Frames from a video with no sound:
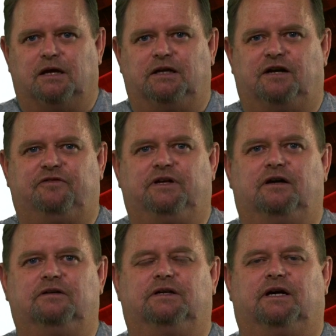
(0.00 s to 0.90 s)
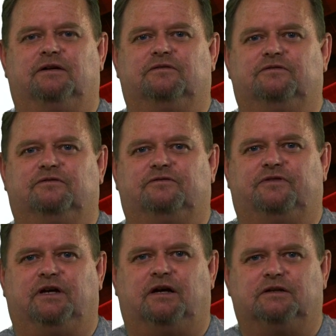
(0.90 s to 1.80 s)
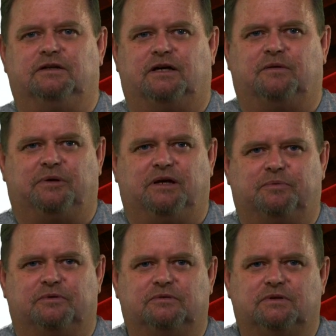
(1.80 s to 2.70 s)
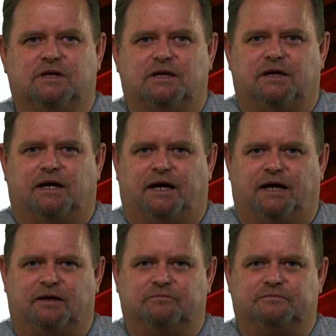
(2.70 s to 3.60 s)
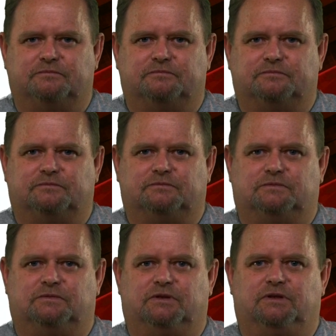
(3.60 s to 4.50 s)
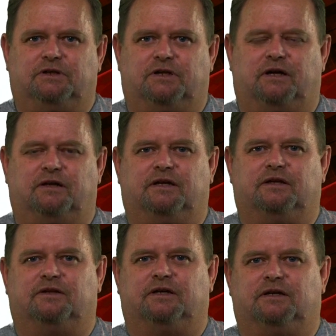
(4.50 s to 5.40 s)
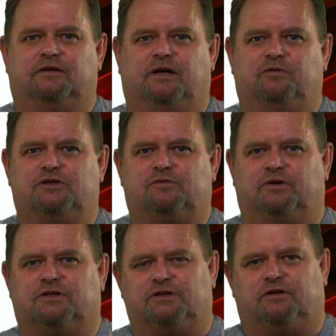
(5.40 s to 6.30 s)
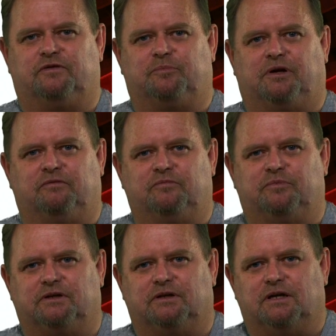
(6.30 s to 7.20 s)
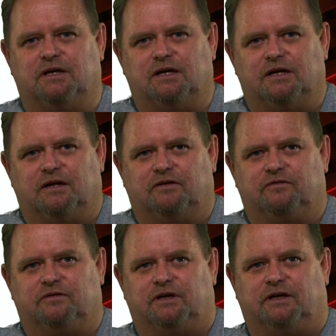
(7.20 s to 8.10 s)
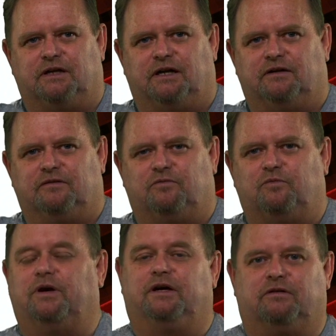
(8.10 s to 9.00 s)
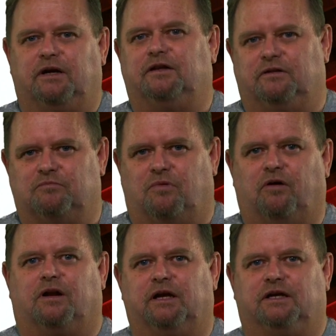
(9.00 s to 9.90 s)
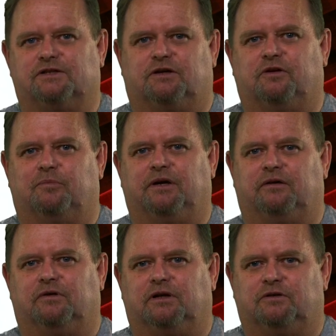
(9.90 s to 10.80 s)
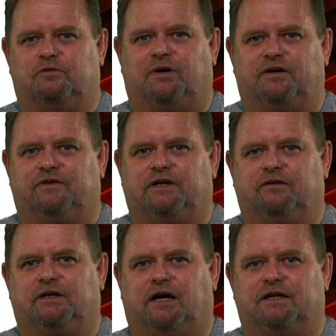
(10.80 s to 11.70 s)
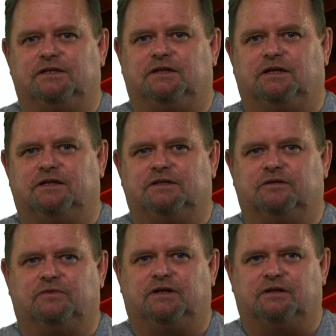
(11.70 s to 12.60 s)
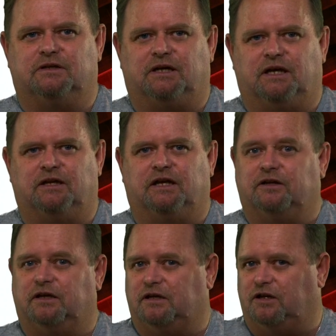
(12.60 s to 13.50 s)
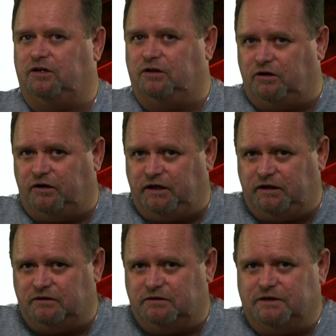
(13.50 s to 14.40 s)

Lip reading: Now, for young people, you know, they just want to solve the problem, but we agree that modelling has got to be a really good way for engaging kids in their learning.